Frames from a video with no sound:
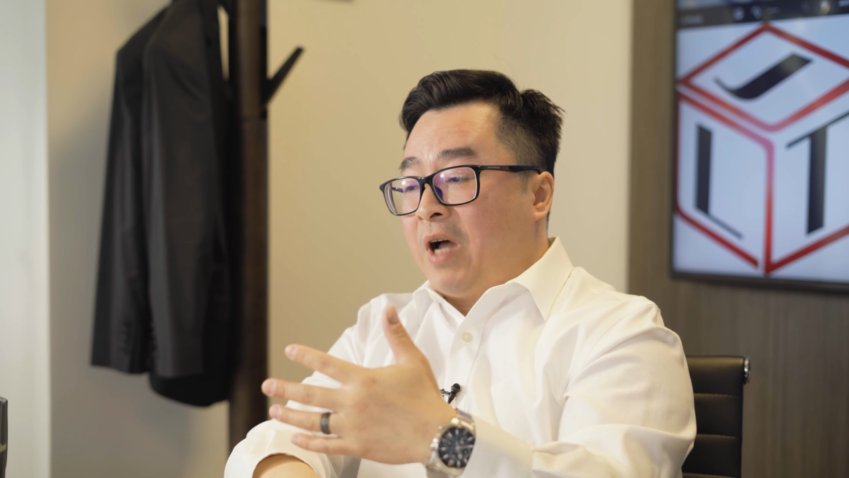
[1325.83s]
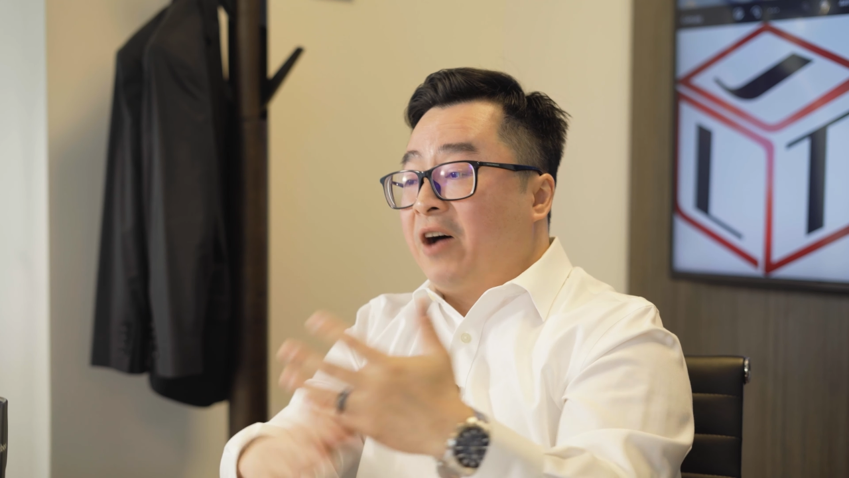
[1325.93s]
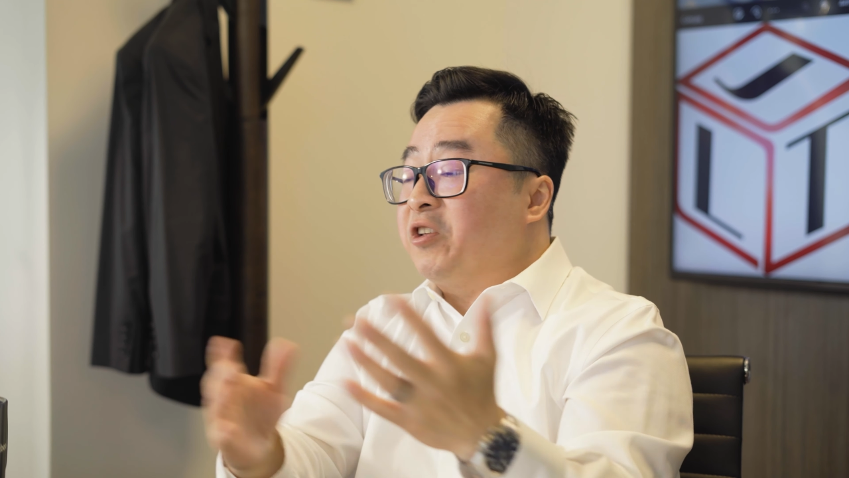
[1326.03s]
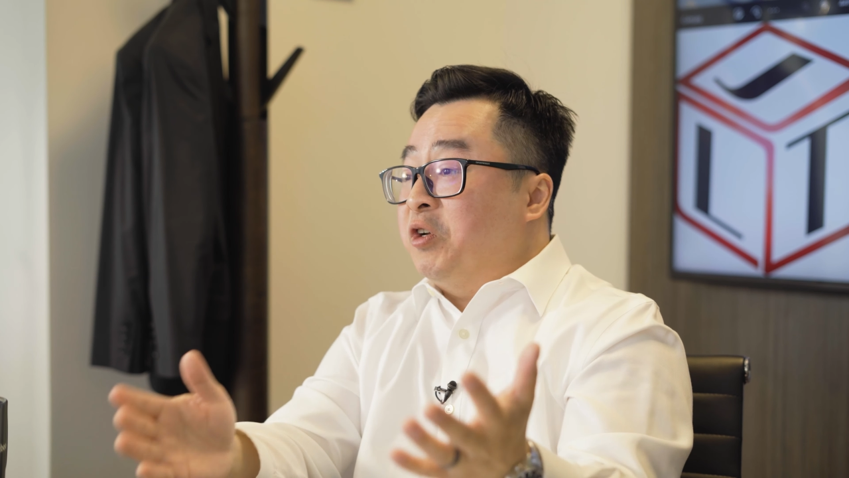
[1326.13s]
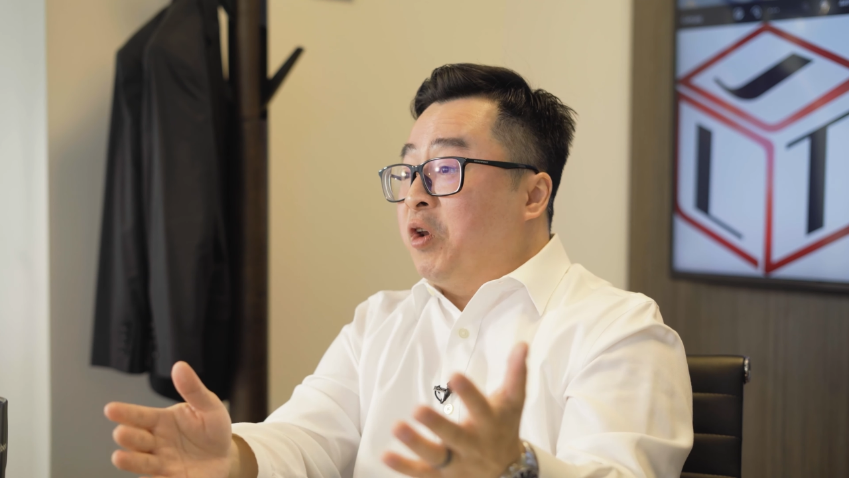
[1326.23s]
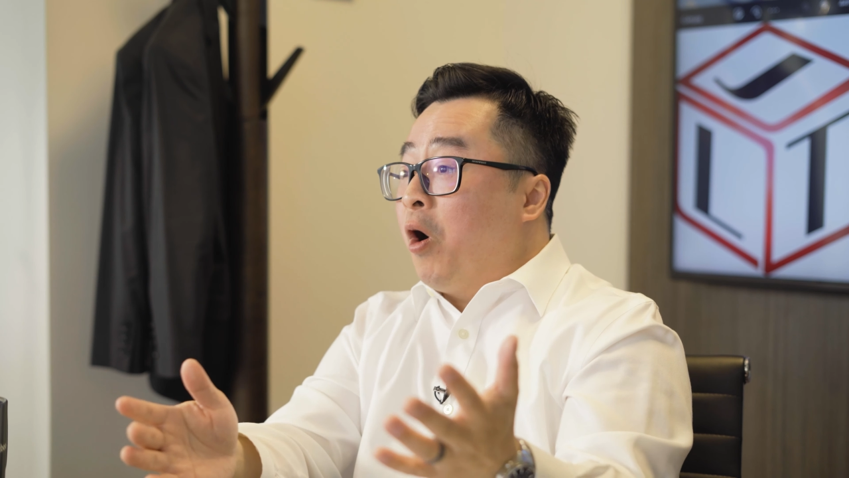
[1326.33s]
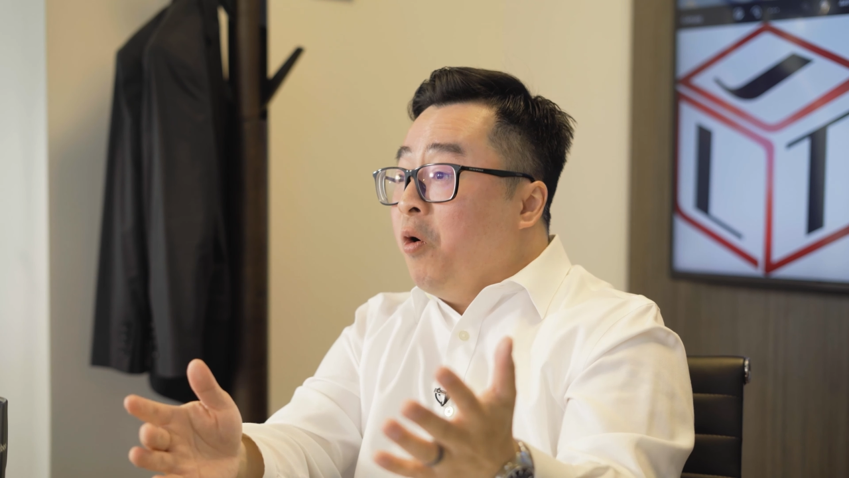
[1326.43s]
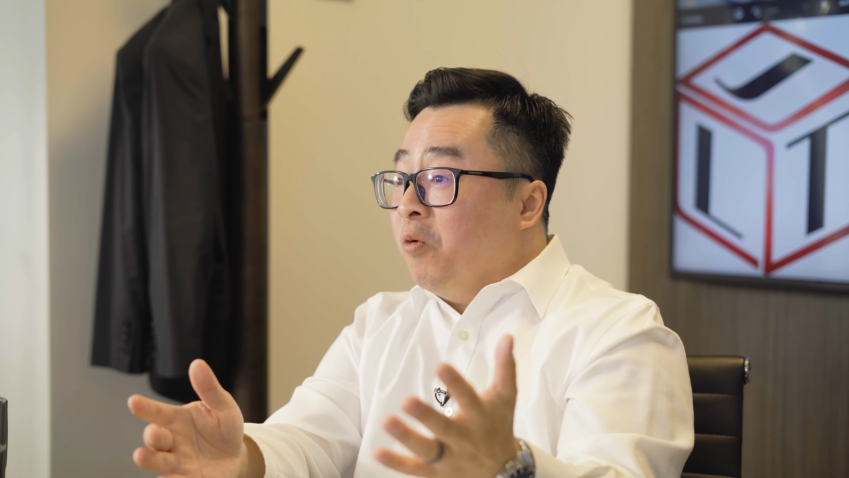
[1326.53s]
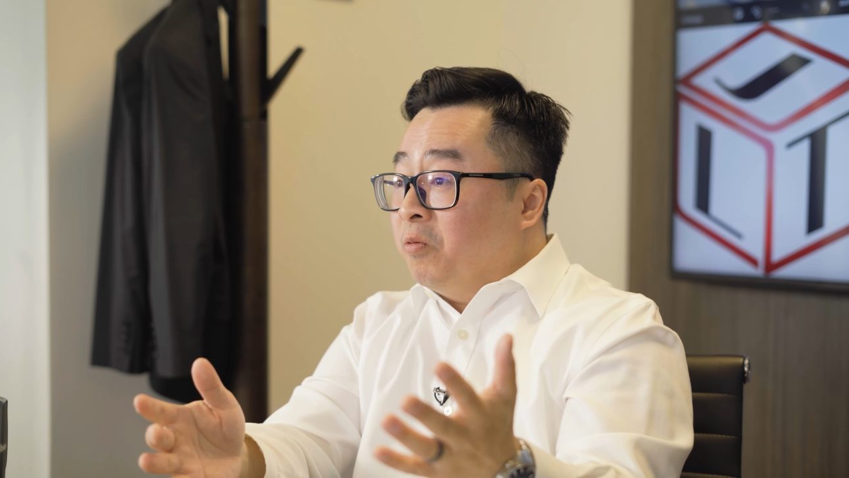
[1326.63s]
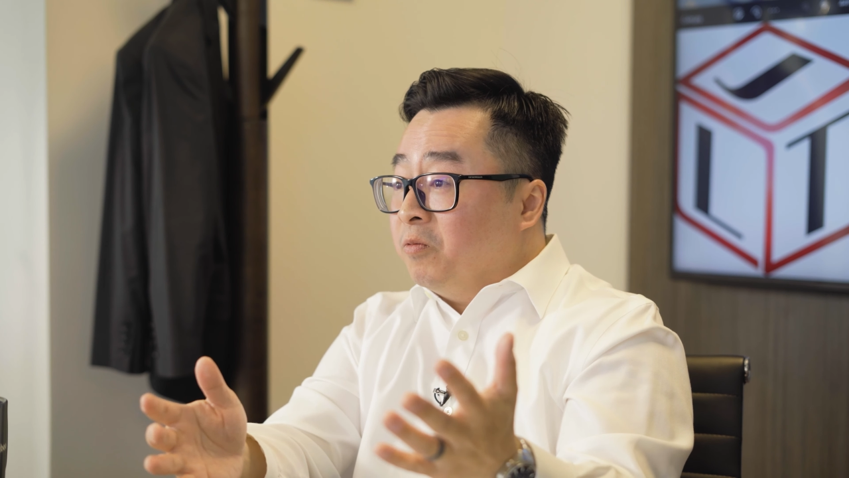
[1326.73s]
how do you
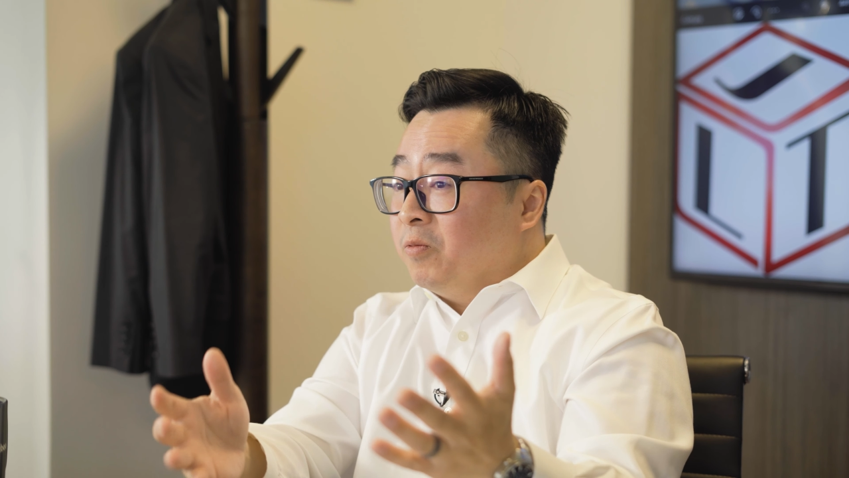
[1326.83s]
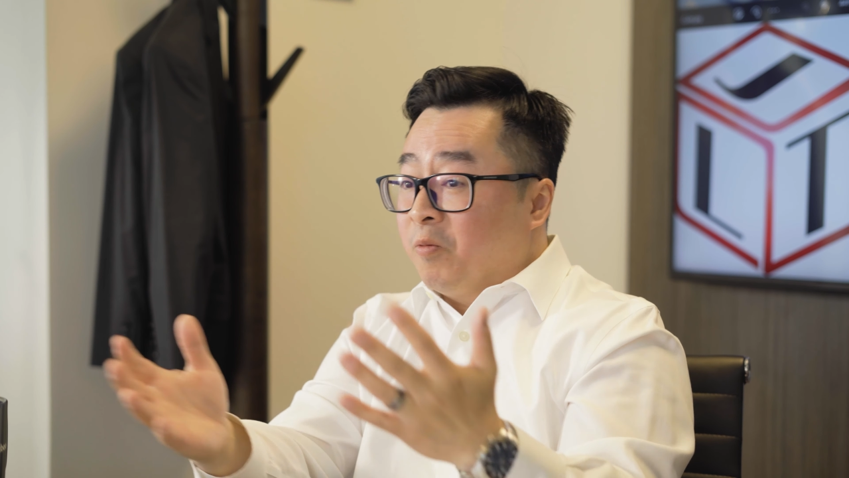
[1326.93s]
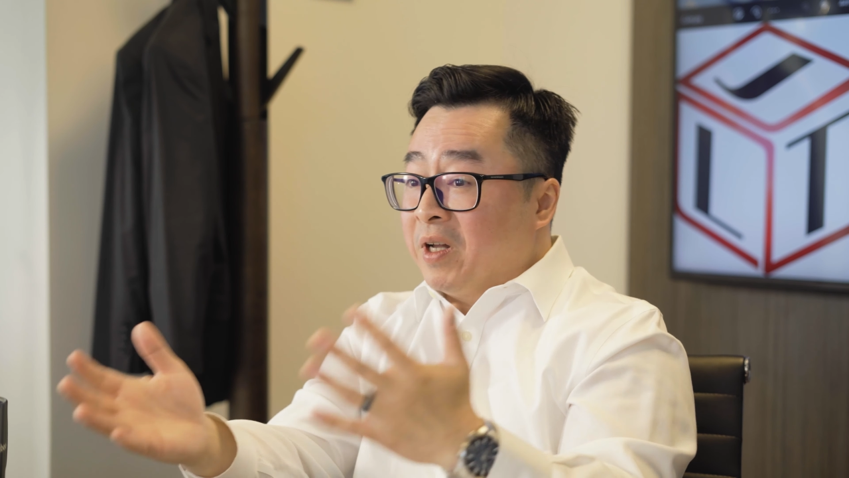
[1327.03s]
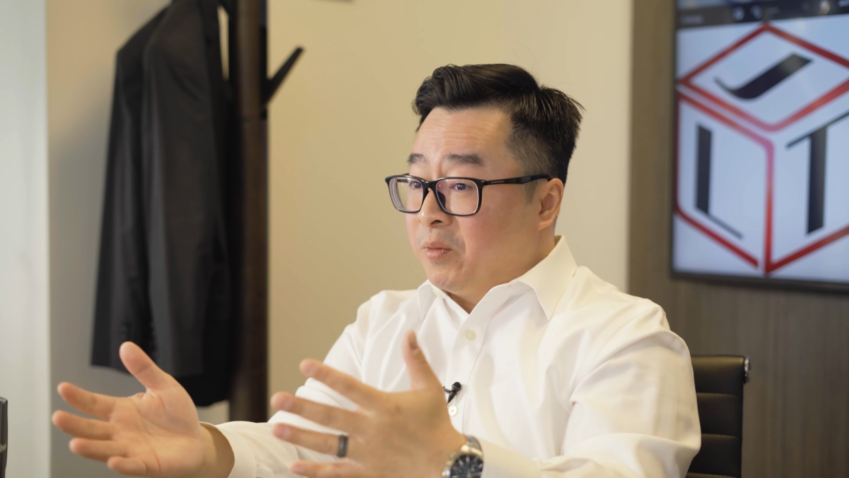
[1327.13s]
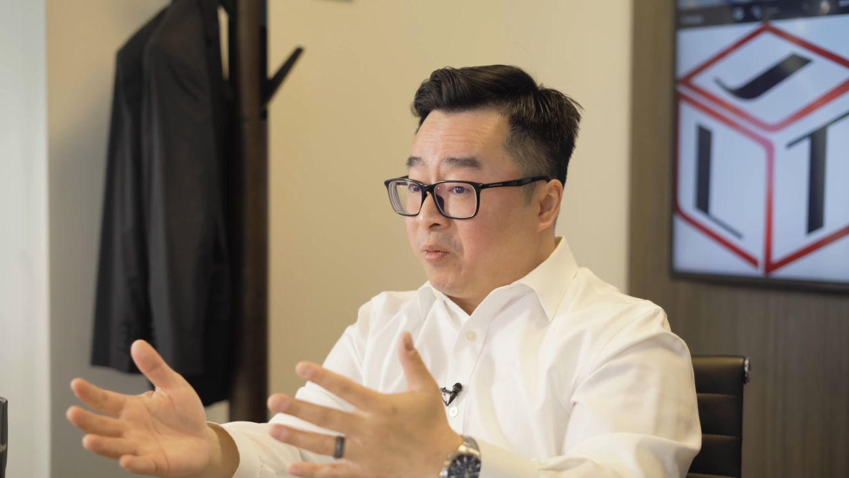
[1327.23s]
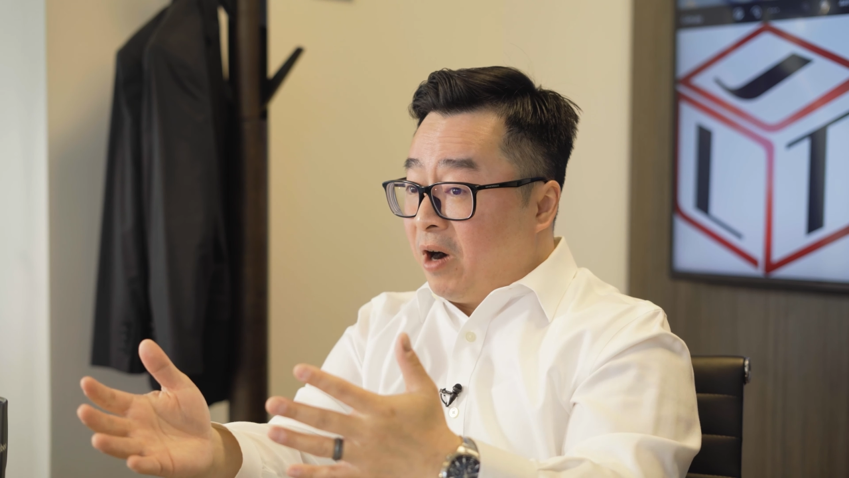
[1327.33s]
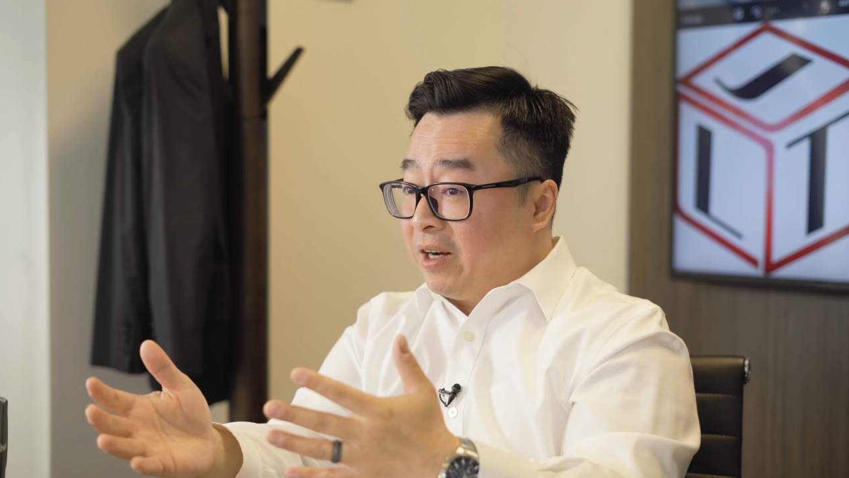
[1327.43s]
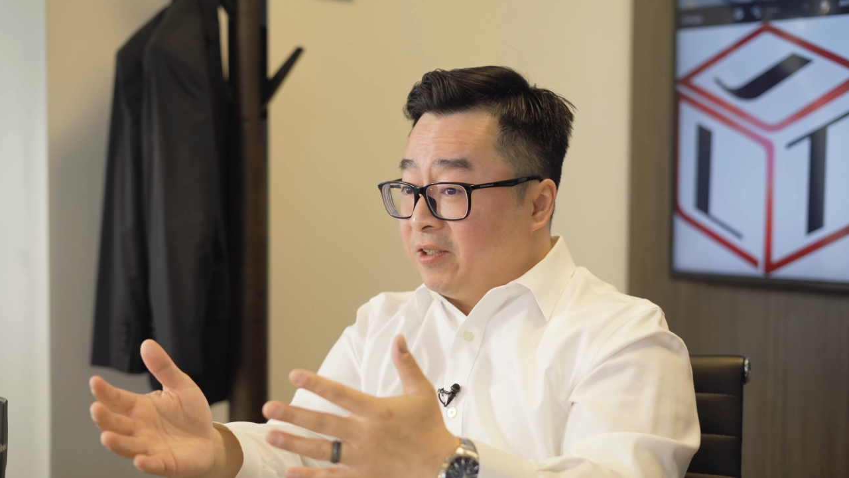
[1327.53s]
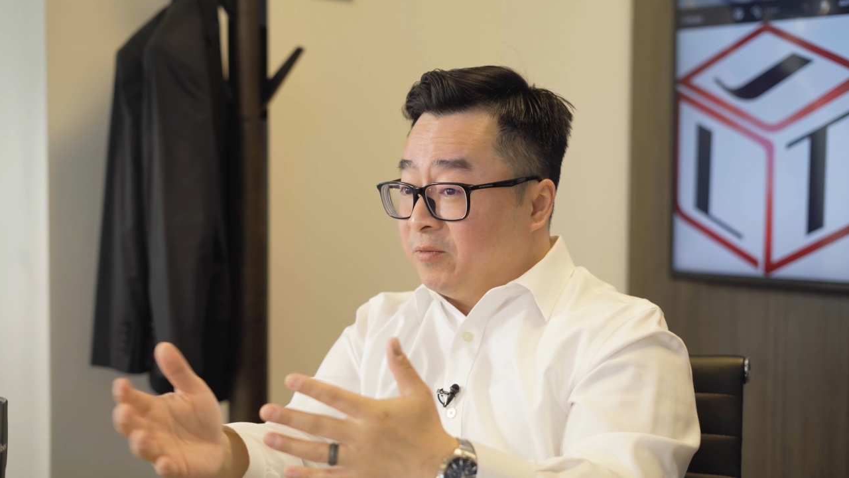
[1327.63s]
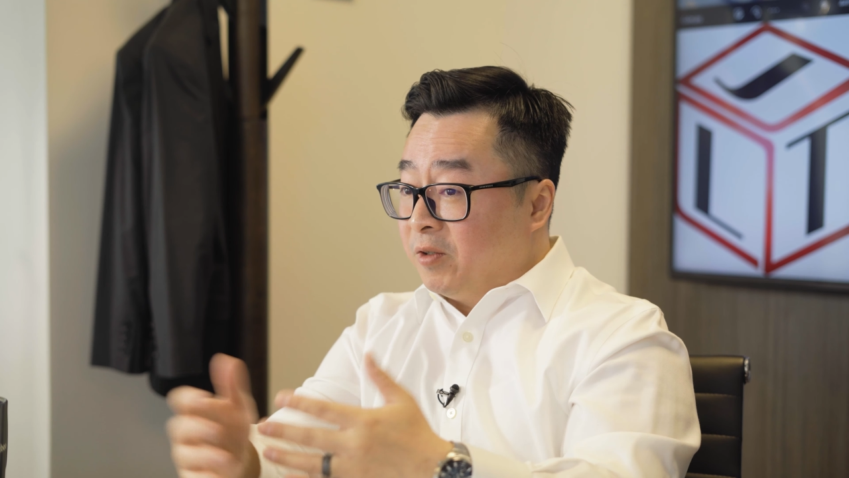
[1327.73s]
know when to PREC?